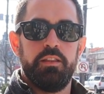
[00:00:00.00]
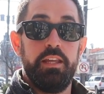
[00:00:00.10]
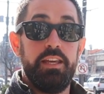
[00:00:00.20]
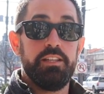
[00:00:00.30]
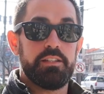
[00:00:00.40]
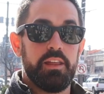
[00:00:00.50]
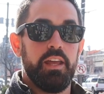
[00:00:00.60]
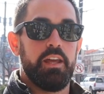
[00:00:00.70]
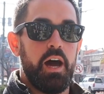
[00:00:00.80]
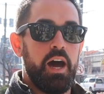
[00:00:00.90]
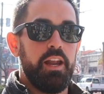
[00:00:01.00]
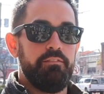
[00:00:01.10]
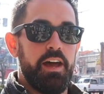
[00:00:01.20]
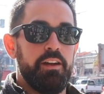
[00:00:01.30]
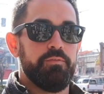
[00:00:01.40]
These, thank God,
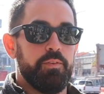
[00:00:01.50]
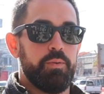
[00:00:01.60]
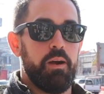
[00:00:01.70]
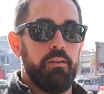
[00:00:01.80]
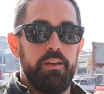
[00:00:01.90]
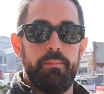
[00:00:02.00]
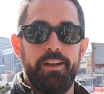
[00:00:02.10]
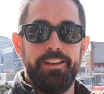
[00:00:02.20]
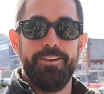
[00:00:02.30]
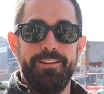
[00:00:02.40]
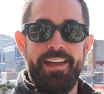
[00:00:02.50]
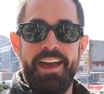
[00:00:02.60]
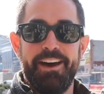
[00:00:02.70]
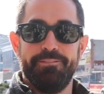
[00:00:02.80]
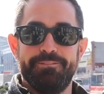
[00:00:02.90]
I've had them for probably about a year and a
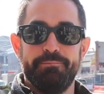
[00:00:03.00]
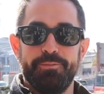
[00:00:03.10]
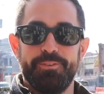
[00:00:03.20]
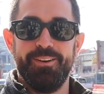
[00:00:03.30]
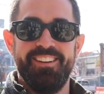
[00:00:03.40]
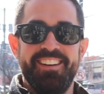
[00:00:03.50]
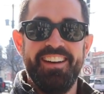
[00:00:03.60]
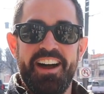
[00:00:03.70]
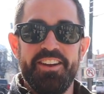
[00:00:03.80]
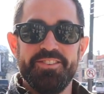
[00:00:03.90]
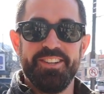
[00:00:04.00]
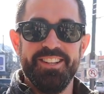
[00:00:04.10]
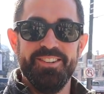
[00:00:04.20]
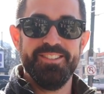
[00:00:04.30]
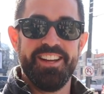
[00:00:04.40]
half. I
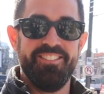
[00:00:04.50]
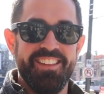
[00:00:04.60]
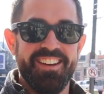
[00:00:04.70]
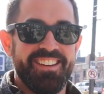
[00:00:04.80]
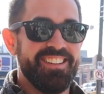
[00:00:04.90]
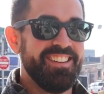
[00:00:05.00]
usually lose everything.